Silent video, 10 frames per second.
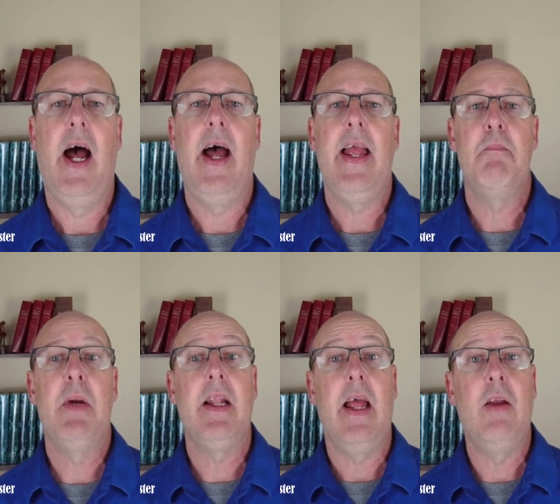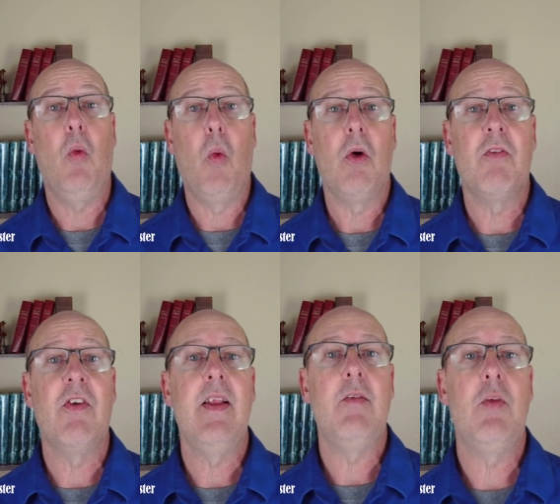Uh, but in order
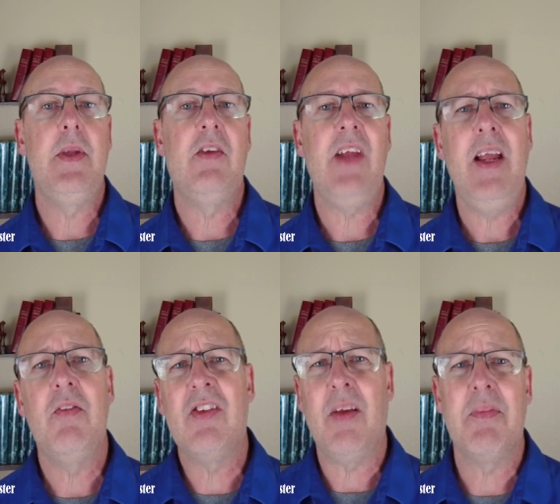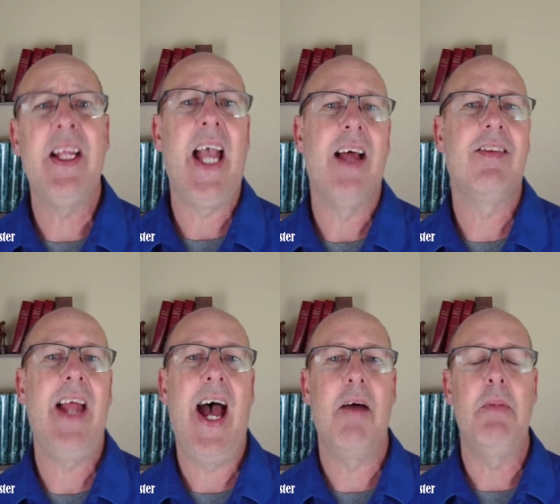for them to be saved, something has to
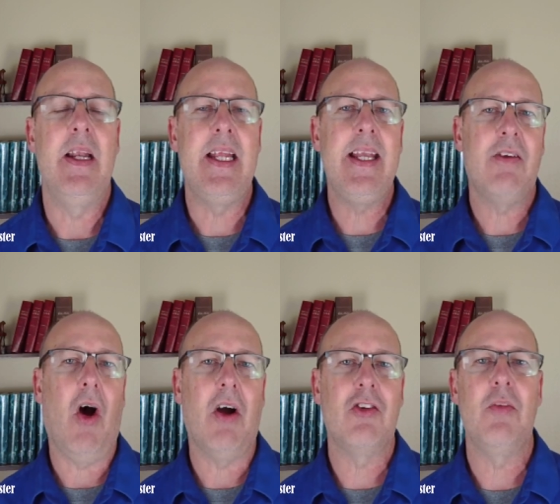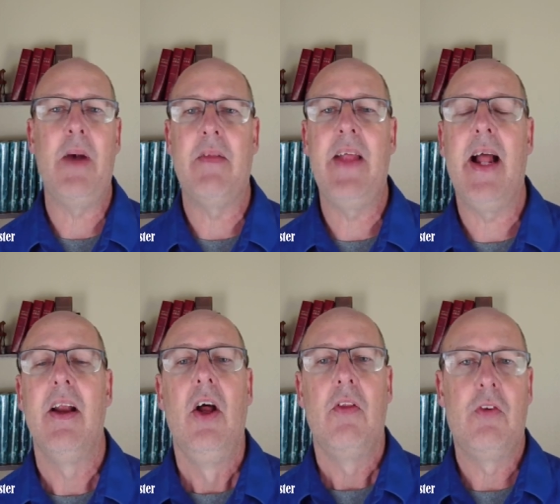happen. He talks about that
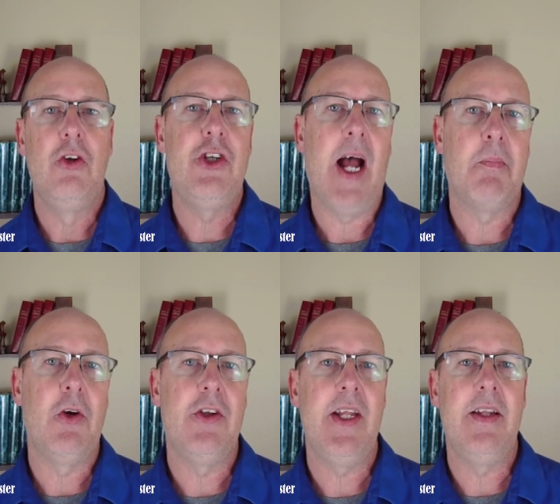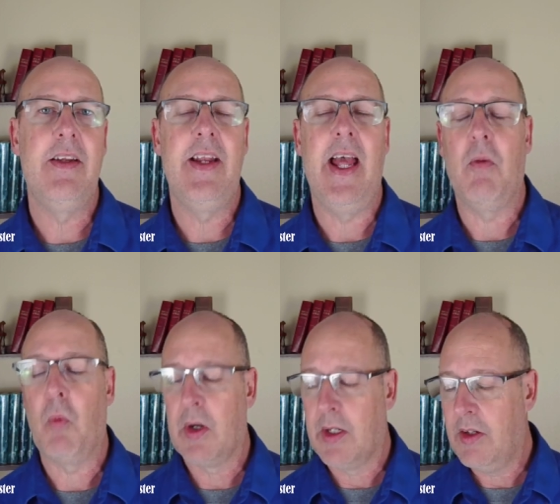through chapter 10 today, and
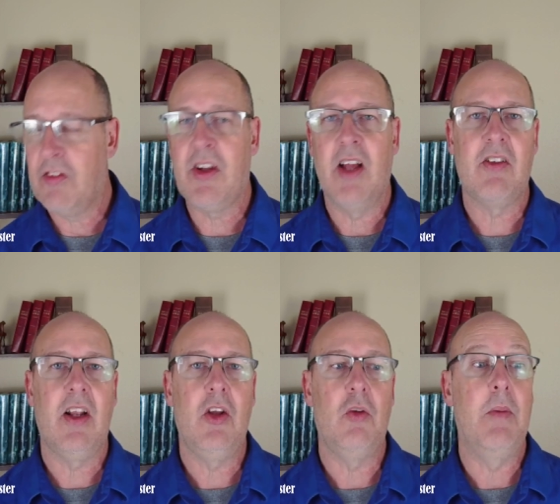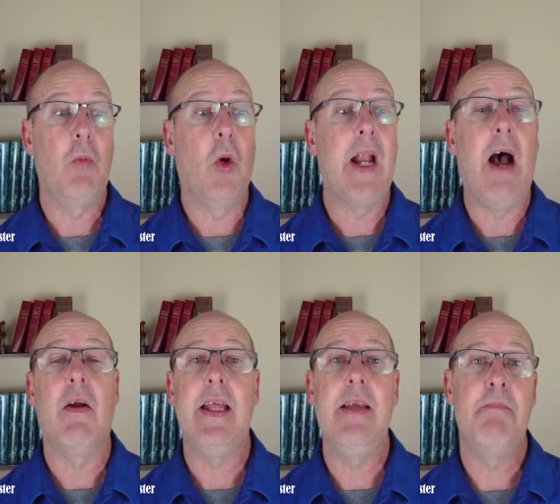we're going to discuss it a little bit more and how
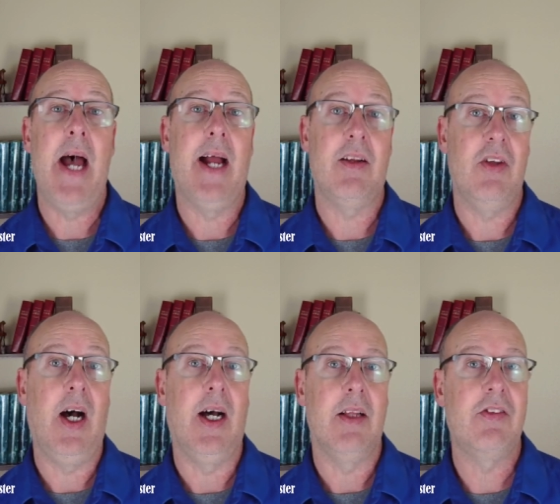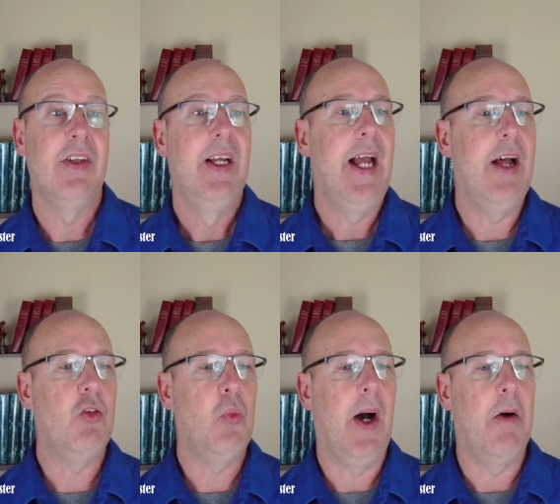it impacts us
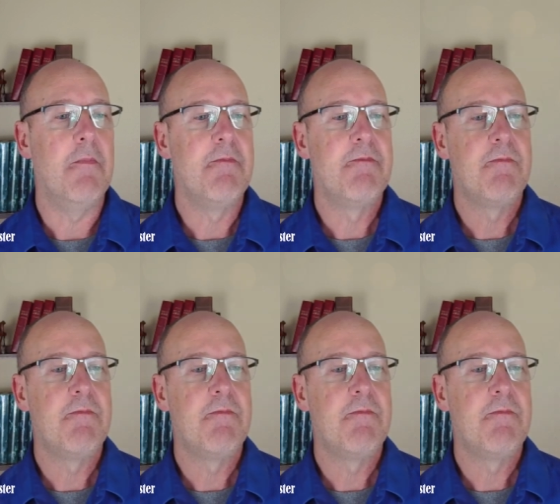as well.